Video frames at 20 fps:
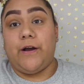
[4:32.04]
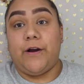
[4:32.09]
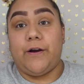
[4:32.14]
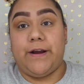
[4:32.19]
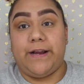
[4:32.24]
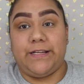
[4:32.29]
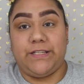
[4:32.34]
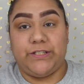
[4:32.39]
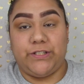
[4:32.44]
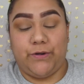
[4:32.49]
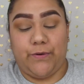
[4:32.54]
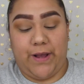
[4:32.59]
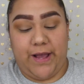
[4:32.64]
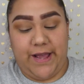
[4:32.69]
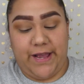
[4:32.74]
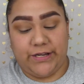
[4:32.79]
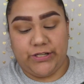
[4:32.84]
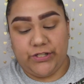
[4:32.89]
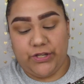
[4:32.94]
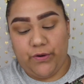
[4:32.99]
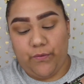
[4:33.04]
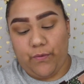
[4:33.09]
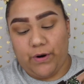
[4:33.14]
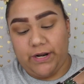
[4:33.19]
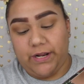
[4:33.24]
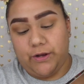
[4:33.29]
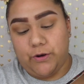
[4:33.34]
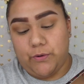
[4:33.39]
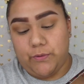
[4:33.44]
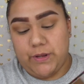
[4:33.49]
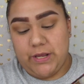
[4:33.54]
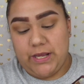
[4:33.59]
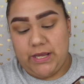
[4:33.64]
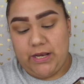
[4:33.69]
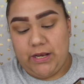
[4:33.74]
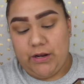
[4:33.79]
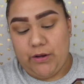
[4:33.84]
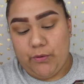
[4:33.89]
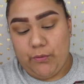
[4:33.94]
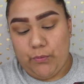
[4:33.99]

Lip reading: Alright, so I actually want to go in